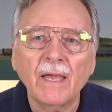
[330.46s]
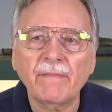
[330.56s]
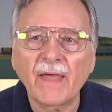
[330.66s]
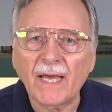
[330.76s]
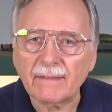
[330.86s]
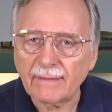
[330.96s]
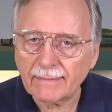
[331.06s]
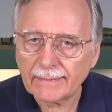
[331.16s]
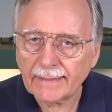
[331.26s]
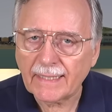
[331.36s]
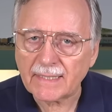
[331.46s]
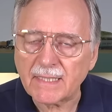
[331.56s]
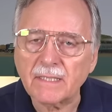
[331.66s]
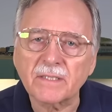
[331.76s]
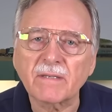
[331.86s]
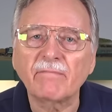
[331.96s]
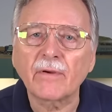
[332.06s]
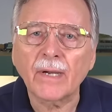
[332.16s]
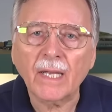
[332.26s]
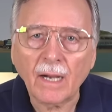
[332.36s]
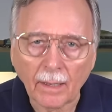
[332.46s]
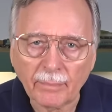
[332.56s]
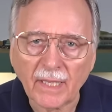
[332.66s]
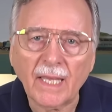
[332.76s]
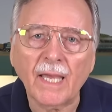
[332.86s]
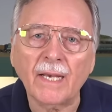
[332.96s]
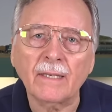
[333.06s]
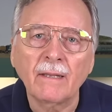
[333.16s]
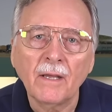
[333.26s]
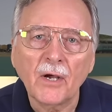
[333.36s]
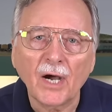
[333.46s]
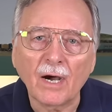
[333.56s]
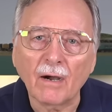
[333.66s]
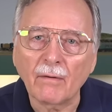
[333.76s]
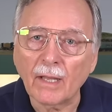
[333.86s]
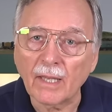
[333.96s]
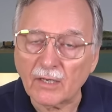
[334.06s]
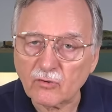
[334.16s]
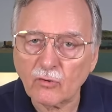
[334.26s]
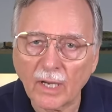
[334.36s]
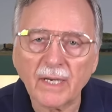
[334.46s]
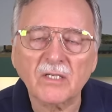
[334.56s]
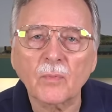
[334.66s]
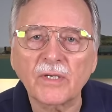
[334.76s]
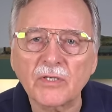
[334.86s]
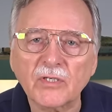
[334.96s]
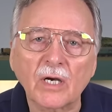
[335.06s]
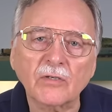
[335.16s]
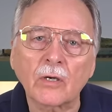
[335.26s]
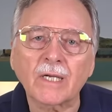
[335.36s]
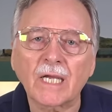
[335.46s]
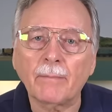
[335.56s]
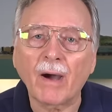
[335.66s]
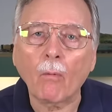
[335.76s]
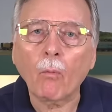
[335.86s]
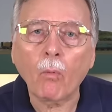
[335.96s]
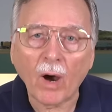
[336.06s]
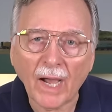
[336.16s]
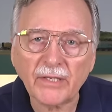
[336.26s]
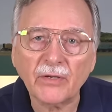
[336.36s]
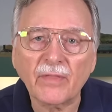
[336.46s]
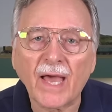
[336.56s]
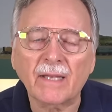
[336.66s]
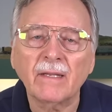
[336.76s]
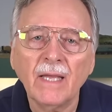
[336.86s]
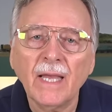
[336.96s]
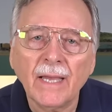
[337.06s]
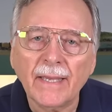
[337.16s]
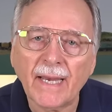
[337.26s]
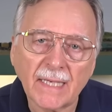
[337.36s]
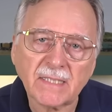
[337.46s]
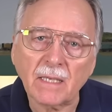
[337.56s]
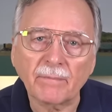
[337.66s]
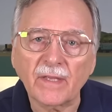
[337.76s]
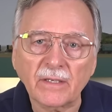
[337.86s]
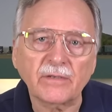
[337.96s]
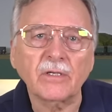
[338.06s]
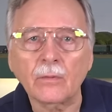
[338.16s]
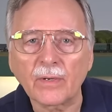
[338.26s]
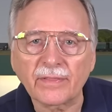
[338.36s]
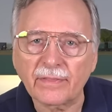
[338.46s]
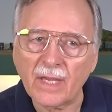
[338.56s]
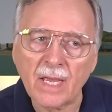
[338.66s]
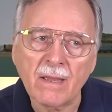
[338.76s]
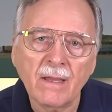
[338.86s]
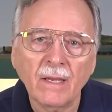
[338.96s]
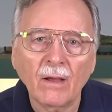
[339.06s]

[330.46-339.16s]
And that gets into some very complicated uh, electronics when you start talking about why do that. It has something to do with the